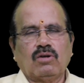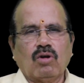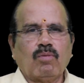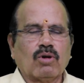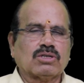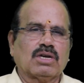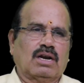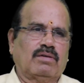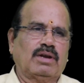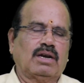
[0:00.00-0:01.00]
no books
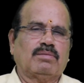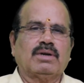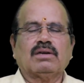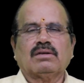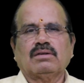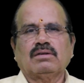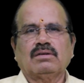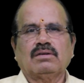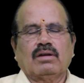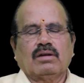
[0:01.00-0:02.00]
are available.
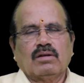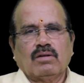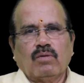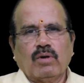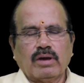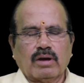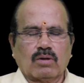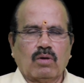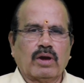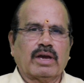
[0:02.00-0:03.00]
We
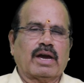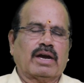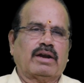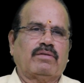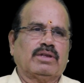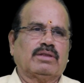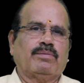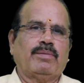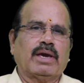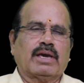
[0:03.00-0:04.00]
are going ahead
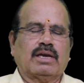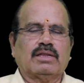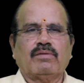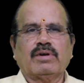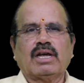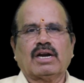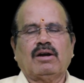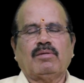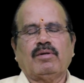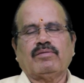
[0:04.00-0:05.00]
with making the
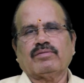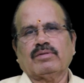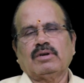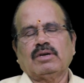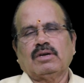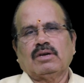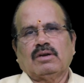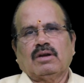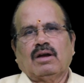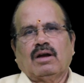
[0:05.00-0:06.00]
vigraham
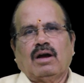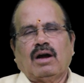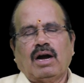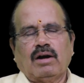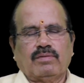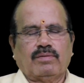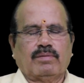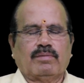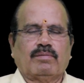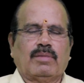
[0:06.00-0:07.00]

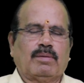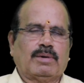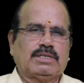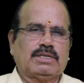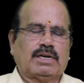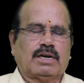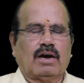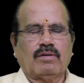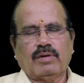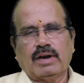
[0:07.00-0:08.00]
of Babaji and
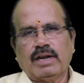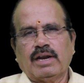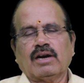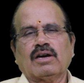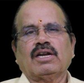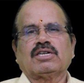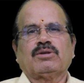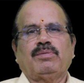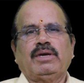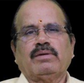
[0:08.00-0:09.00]
of Annai
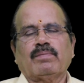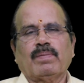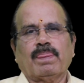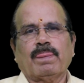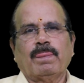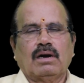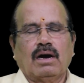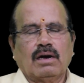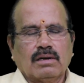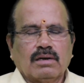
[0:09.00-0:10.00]
Nagalakshmi.
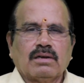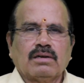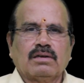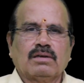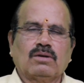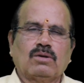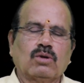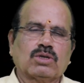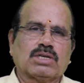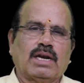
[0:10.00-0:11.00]
All
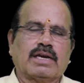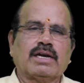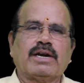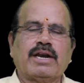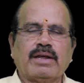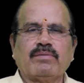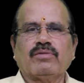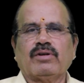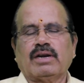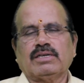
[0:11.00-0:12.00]
looks like a
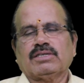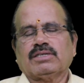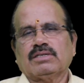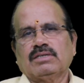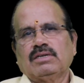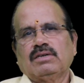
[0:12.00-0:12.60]
dream for us,